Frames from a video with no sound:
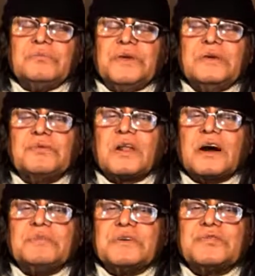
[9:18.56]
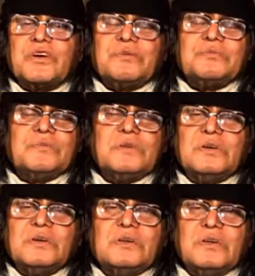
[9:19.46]
people coming from
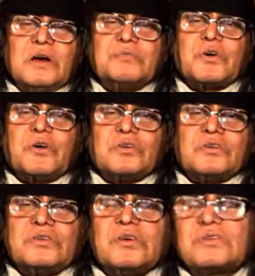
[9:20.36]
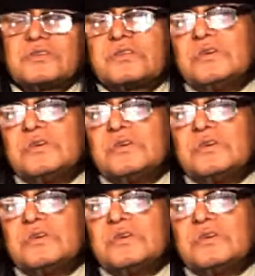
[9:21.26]
abroad, not